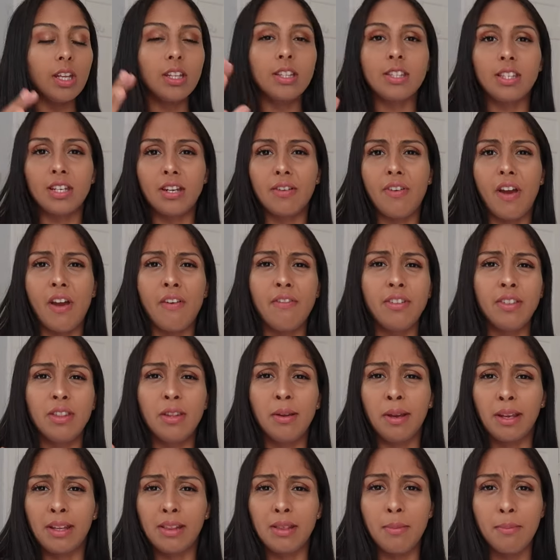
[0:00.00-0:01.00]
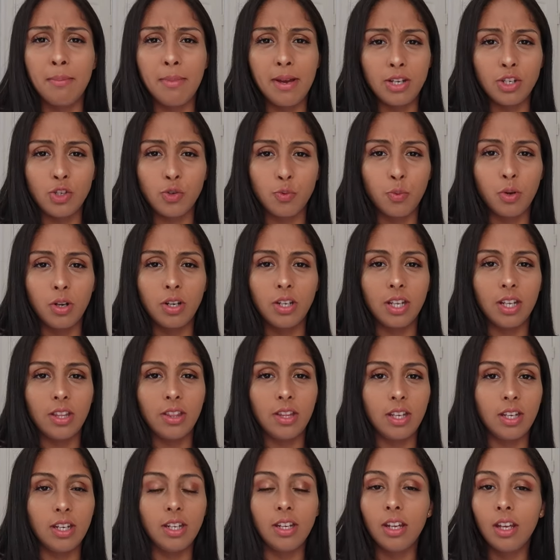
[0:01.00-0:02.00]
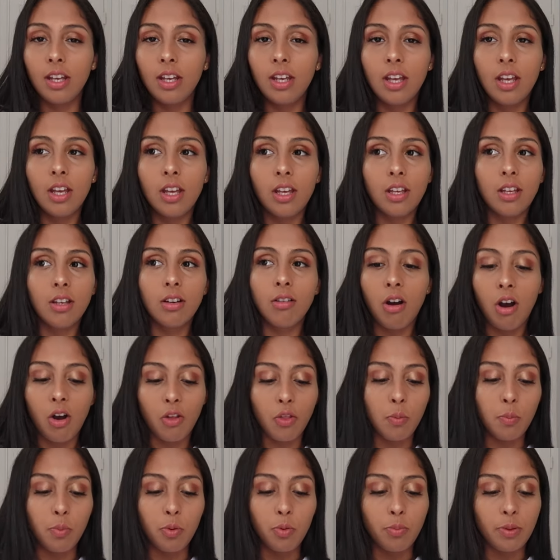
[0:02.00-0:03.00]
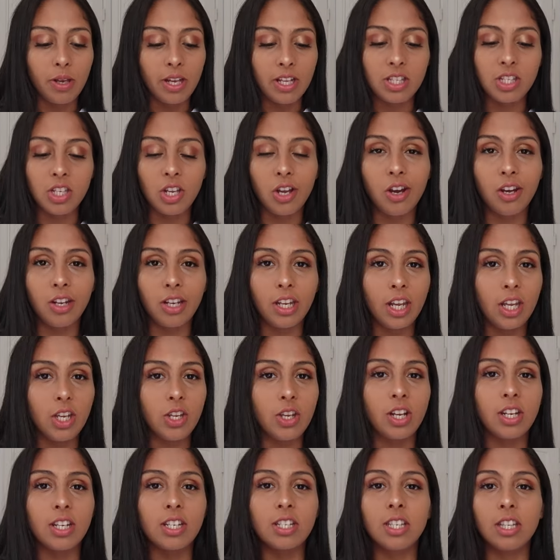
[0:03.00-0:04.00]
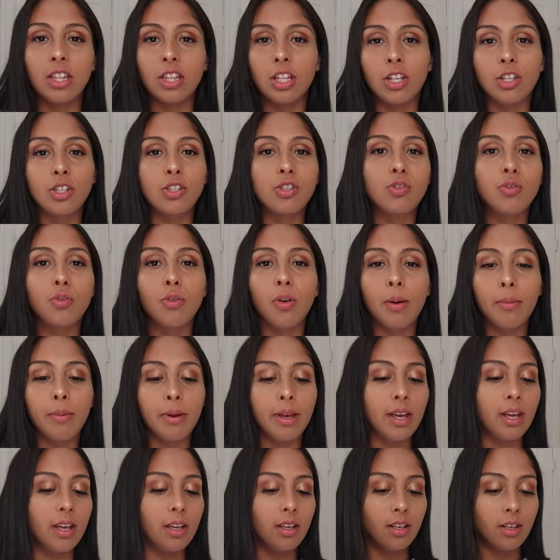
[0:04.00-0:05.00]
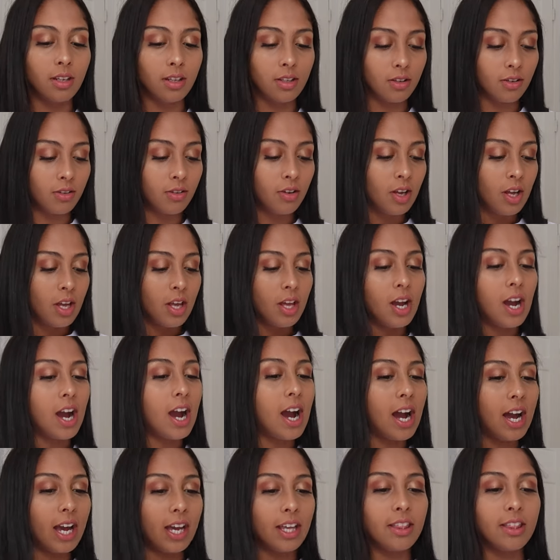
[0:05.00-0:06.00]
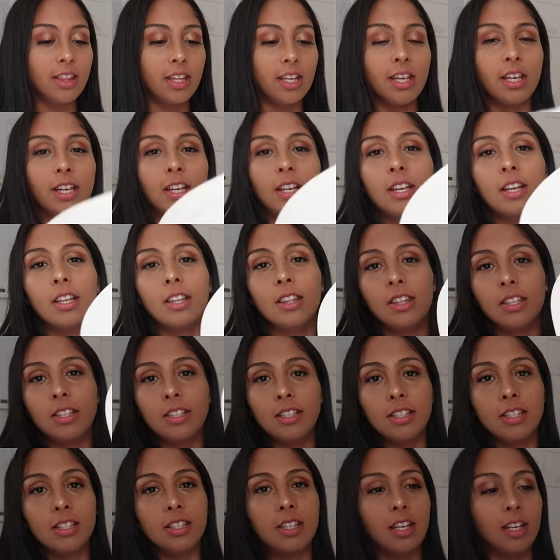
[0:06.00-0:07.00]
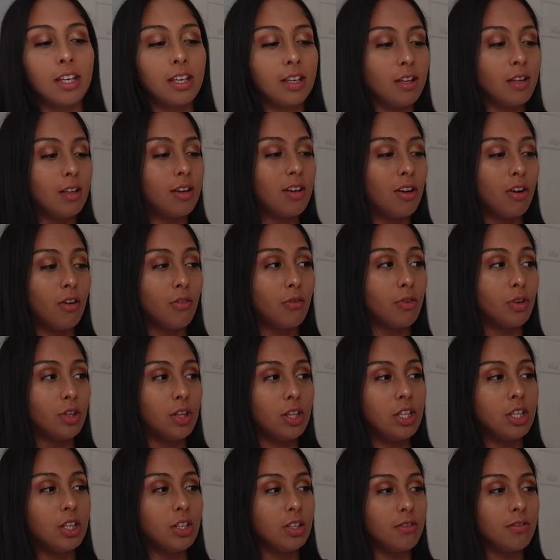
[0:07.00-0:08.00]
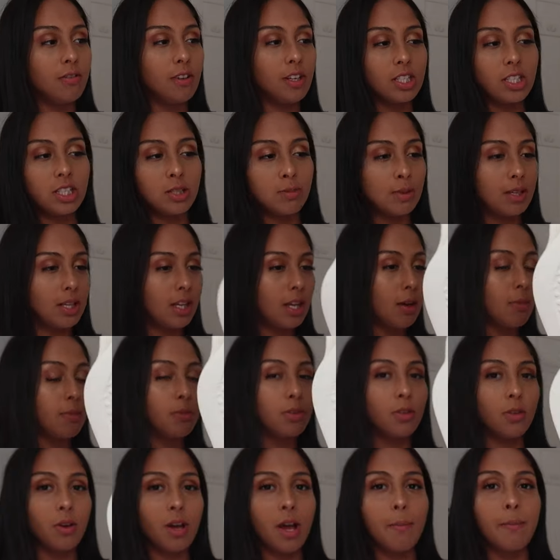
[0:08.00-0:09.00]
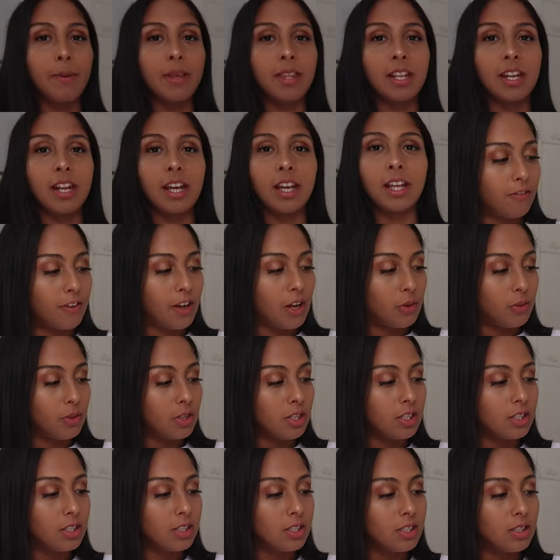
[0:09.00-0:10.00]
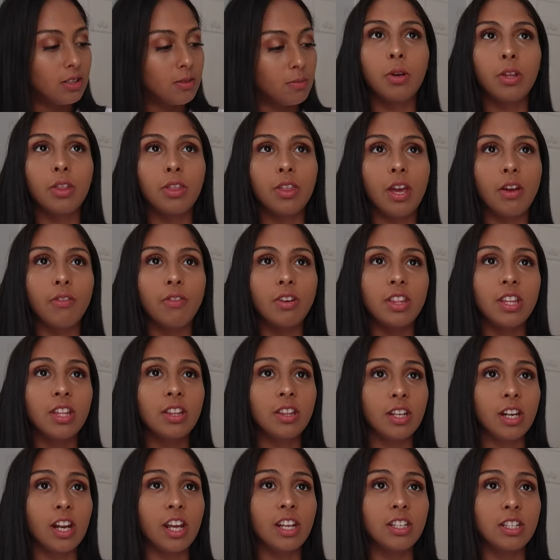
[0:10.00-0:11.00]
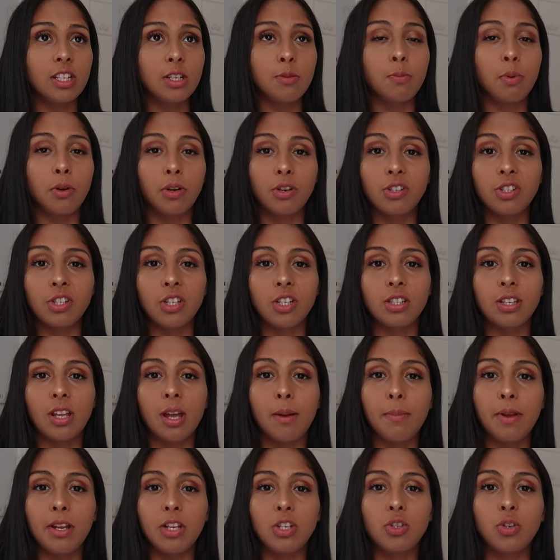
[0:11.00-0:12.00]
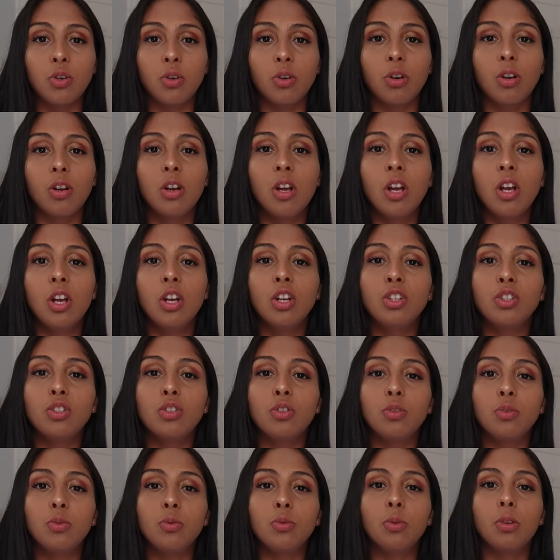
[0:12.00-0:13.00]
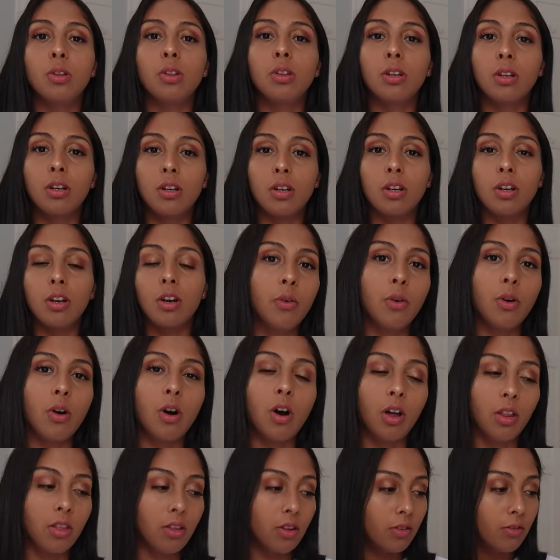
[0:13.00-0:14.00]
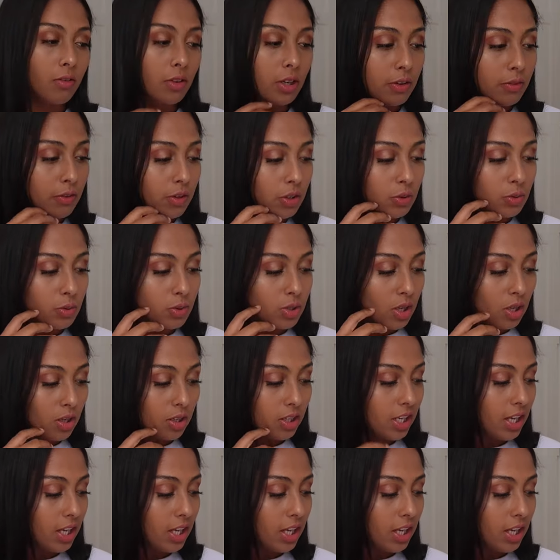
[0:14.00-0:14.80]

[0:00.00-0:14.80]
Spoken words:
instead of having like the mesh one and then all the poop gets on it. You gotta sit there, scrub it, you know. I think this is like a really good investment. I'm so happy that I found this. With everything that I did purchase, I made sure to look all the reviews on